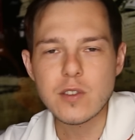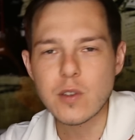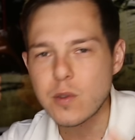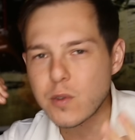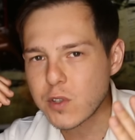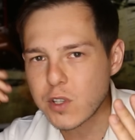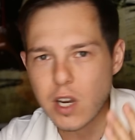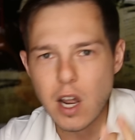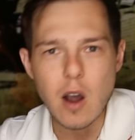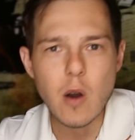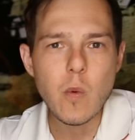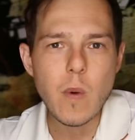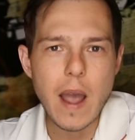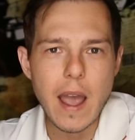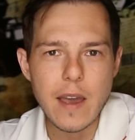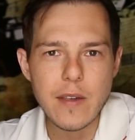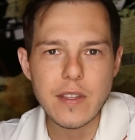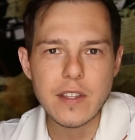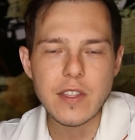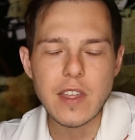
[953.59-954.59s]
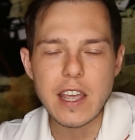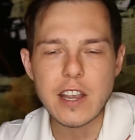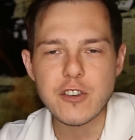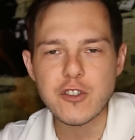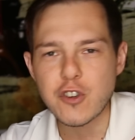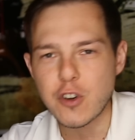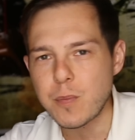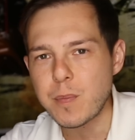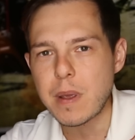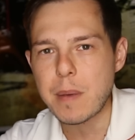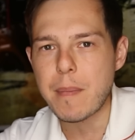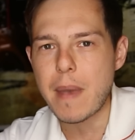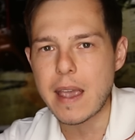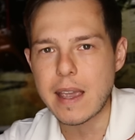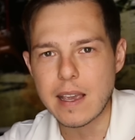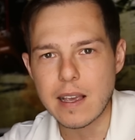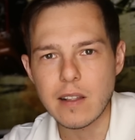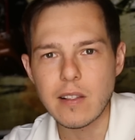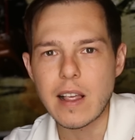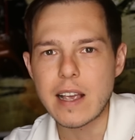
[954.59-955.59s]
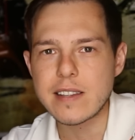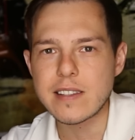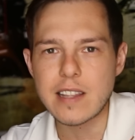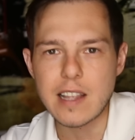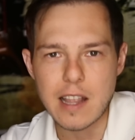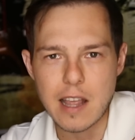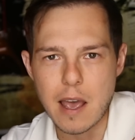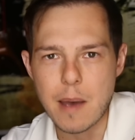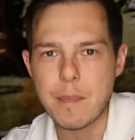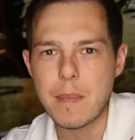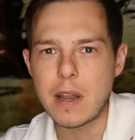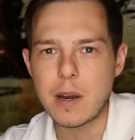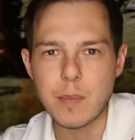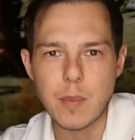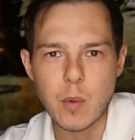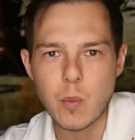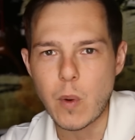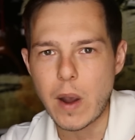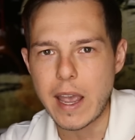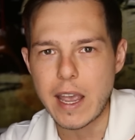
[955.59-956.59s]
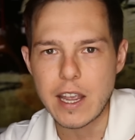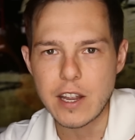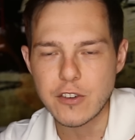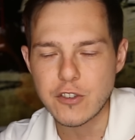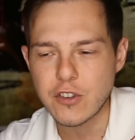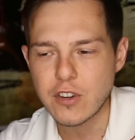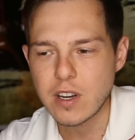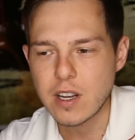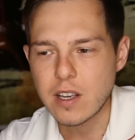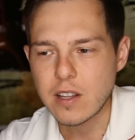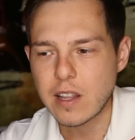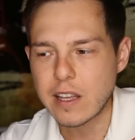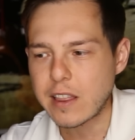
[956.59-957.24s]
So there's no way that they should be making less than that minimum wage.